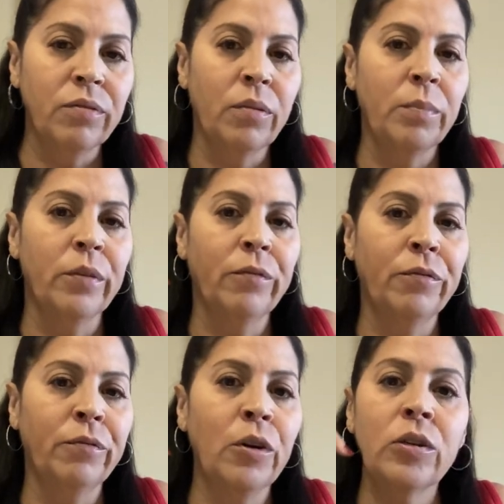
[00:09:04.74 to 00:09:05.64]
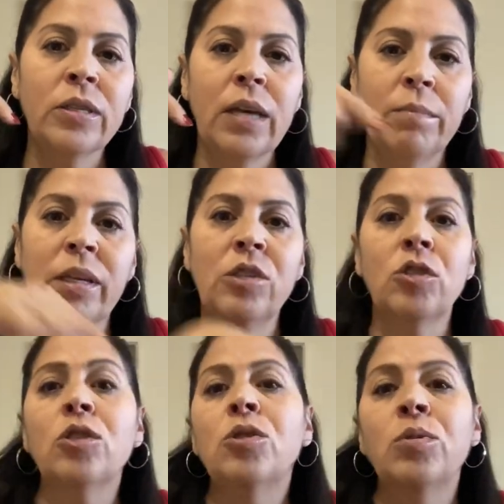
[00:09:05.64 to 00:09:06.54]
from the first time. Let's
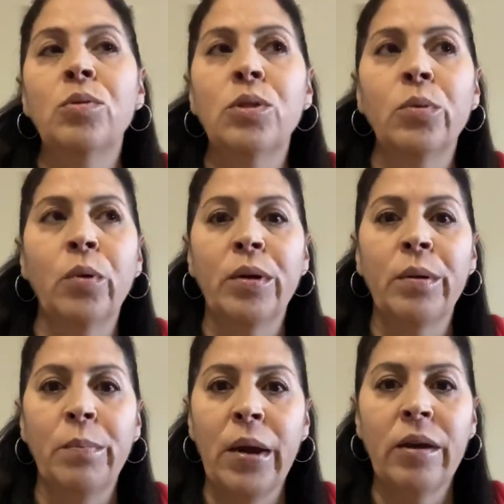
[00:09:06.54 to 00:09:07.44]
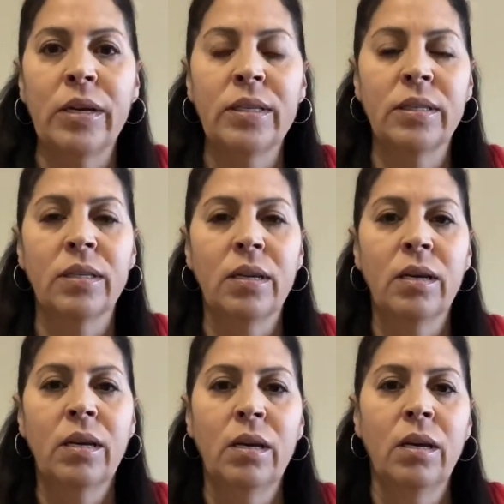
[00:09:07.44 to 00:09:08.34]
just use the word embarrassed.
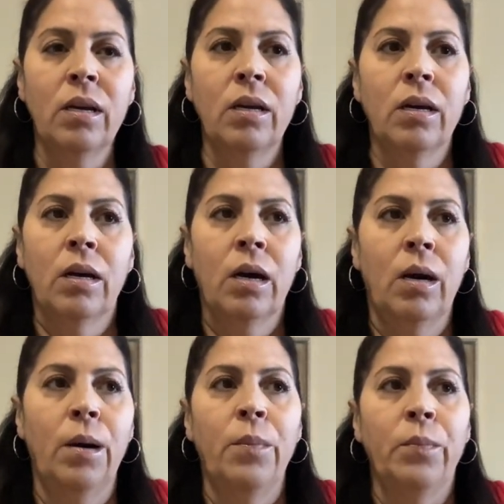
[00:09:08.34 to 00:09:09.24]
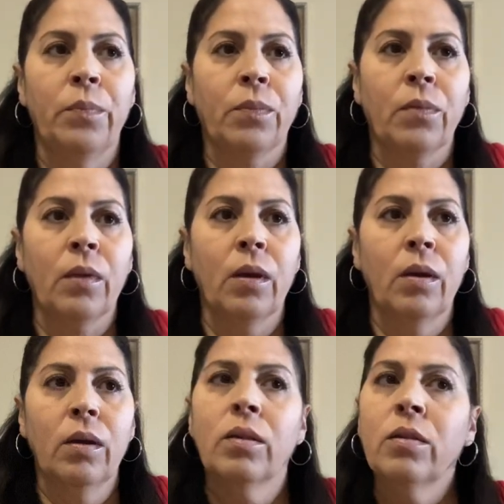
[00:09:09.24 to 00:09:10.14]
The
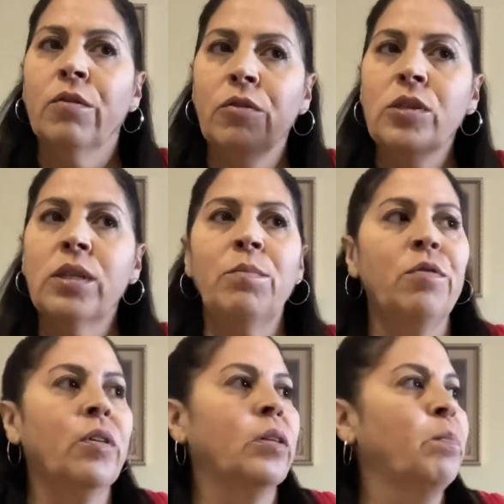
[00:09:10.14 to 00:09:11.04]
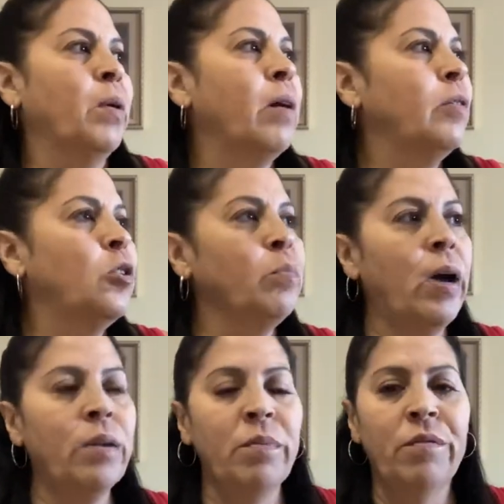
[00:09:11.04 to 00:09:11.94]
first time you felt embarrassed, you
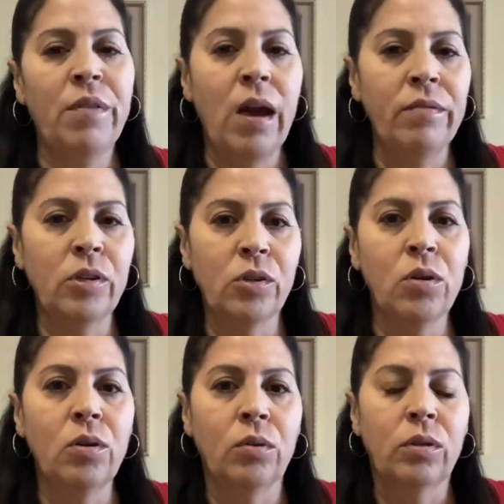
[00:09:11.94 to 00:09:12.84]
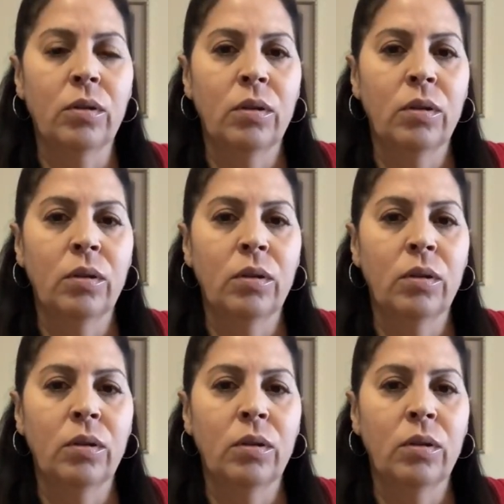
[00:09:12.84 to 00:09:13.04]
might have been 5 years old.